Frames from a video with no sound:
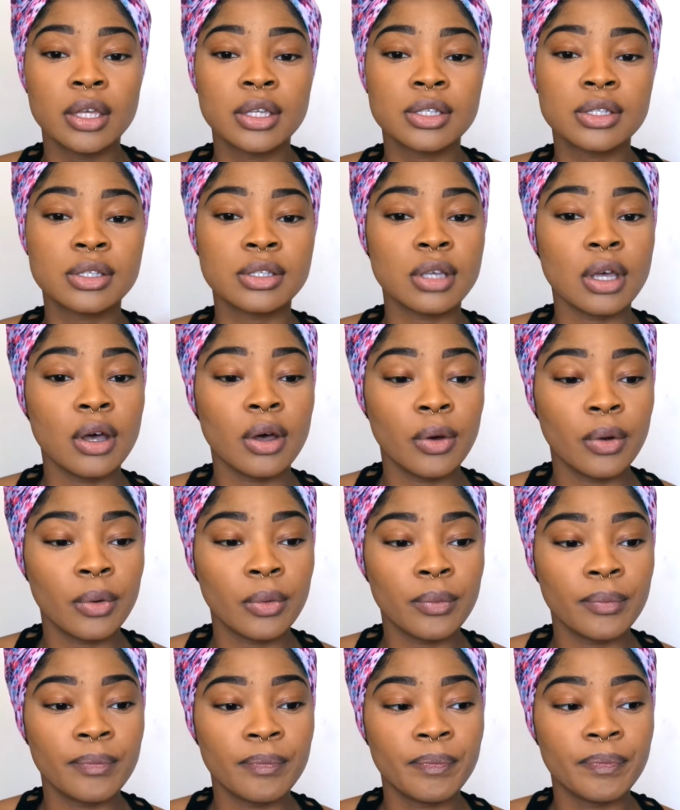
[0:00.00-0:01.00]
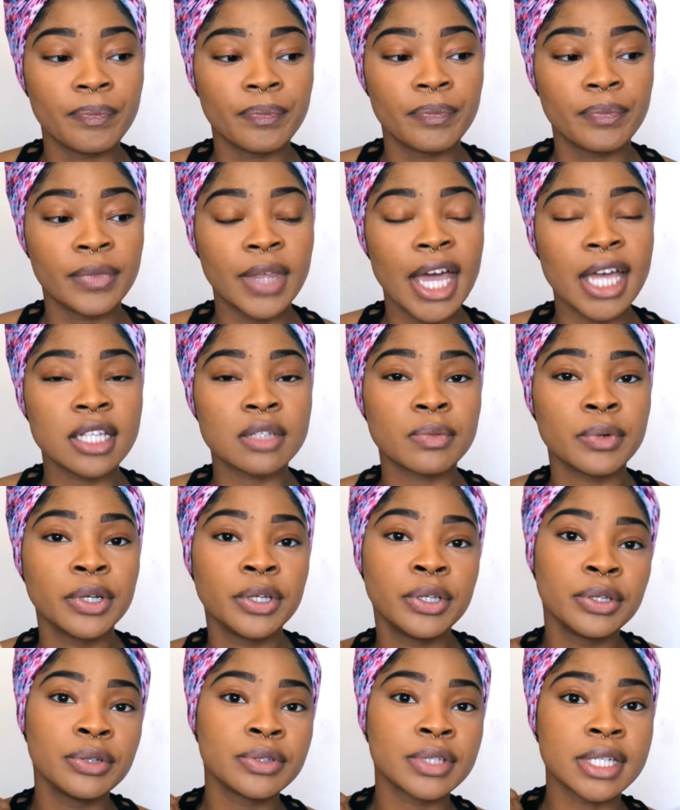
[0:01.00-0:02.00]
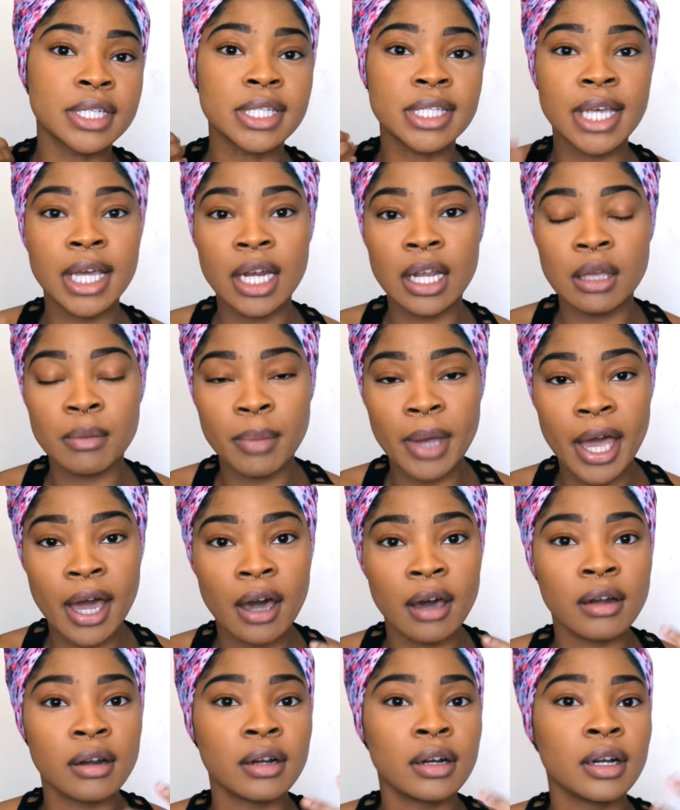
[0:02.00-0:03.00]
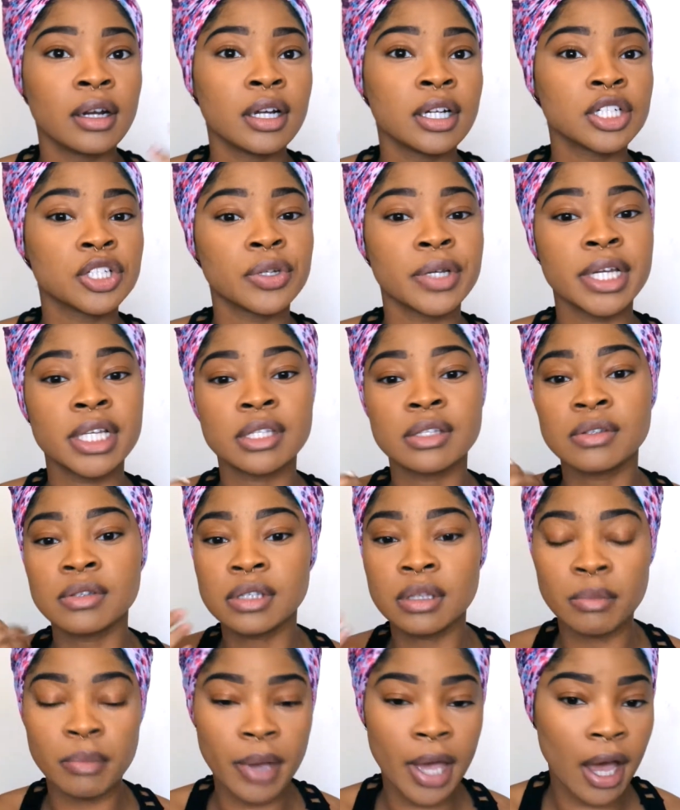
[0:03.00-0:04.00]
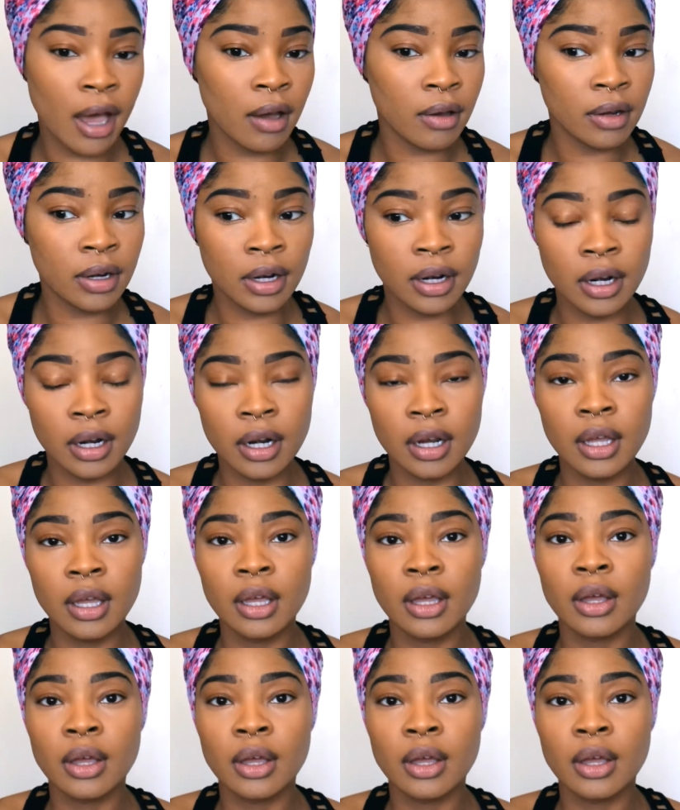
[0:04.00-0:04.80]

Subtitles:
So that's where you use a setting powder, translucent powder,